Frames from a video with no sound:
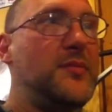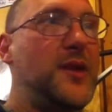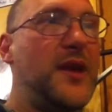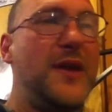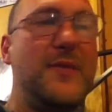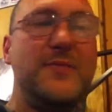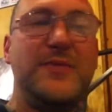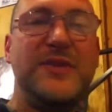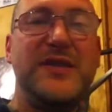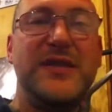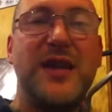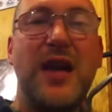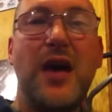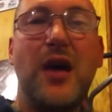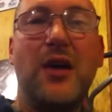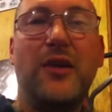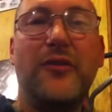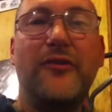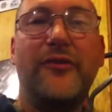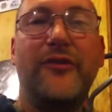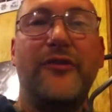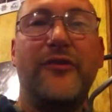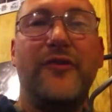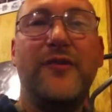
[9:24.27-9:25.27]

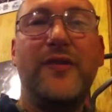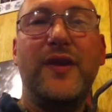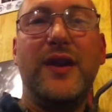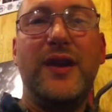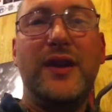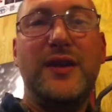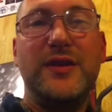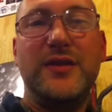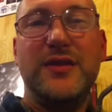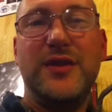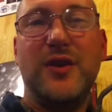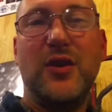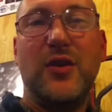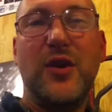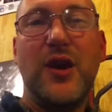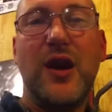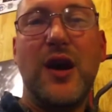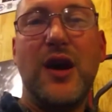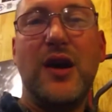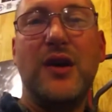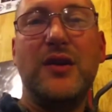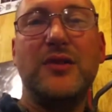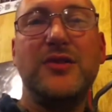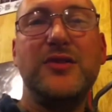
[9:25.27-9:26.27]
himself in his
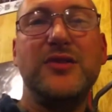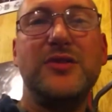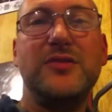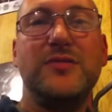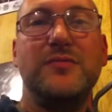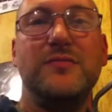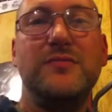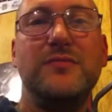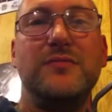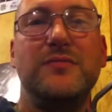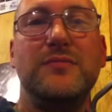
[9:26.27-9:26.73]
garage,